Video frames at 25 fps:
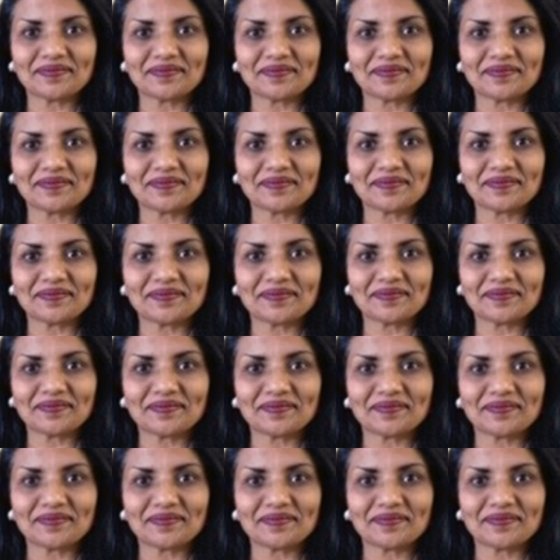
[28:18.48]

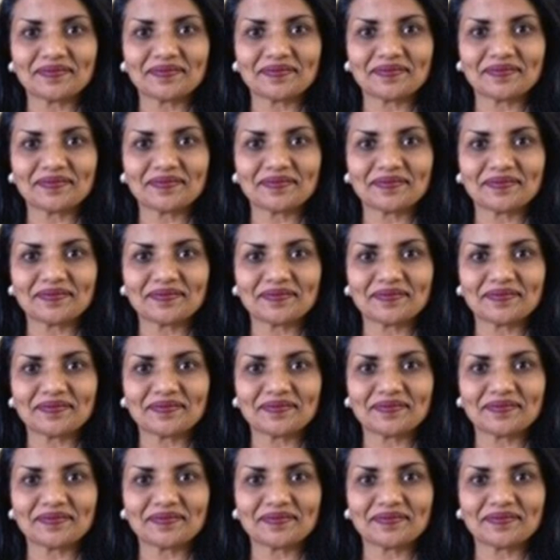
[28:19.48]

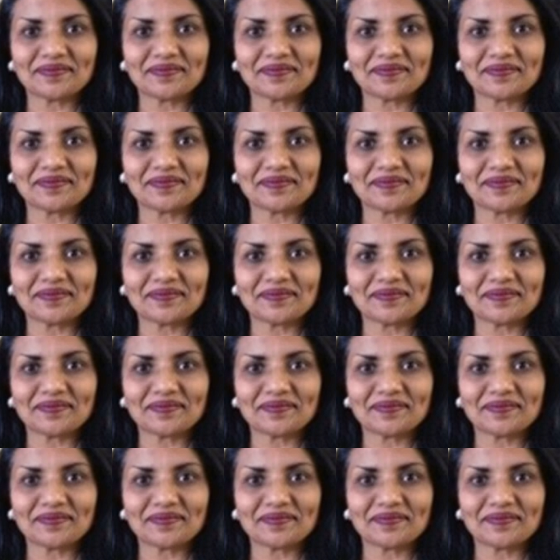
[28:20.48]

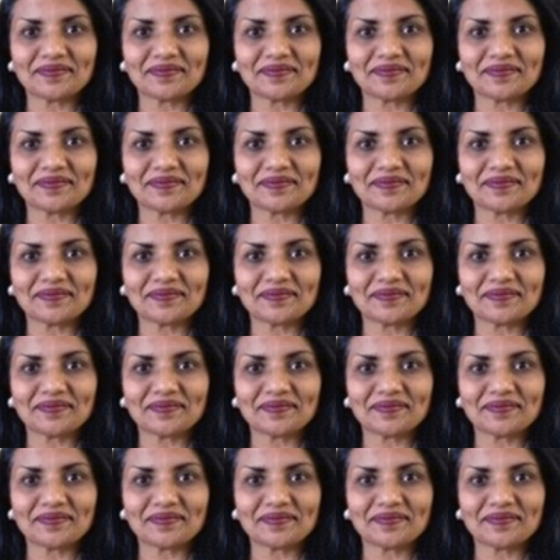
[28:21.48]

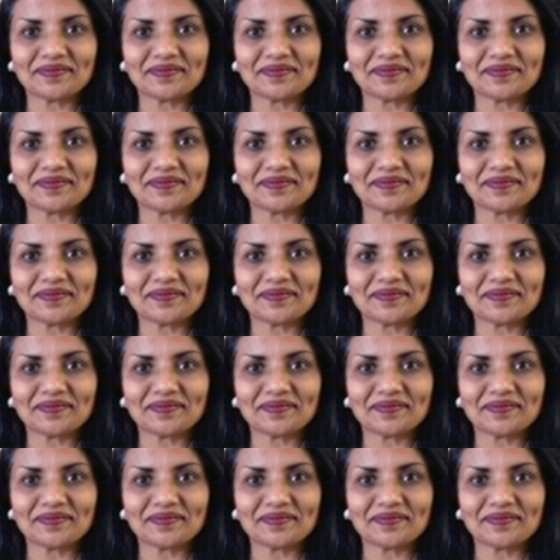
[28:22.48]

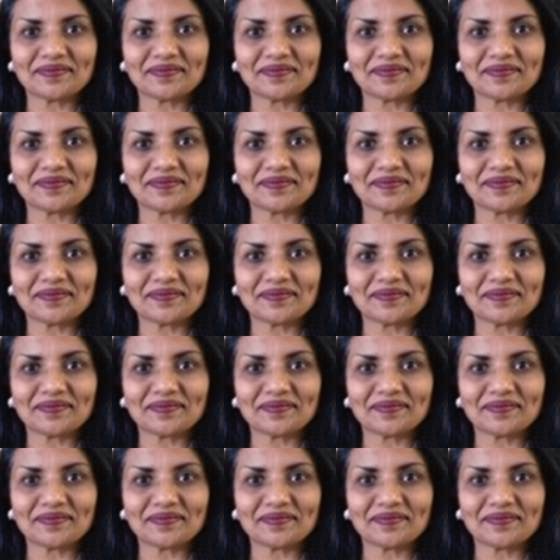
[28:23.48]

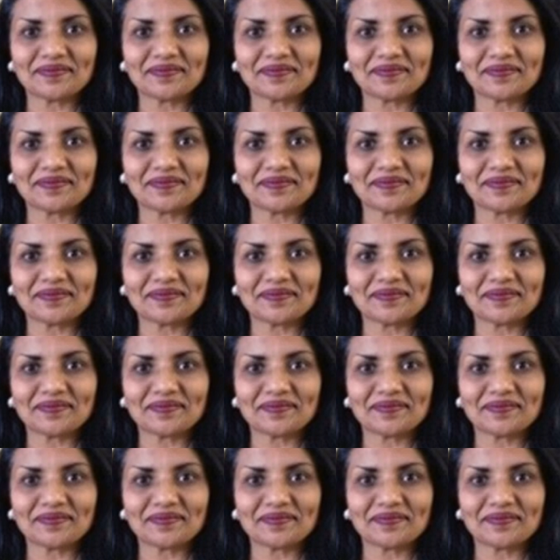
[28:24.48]

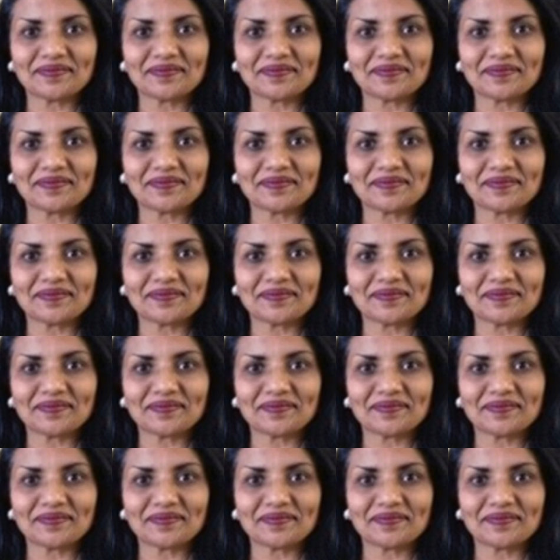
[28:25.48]
The face doesn't move, so there is nothing to read.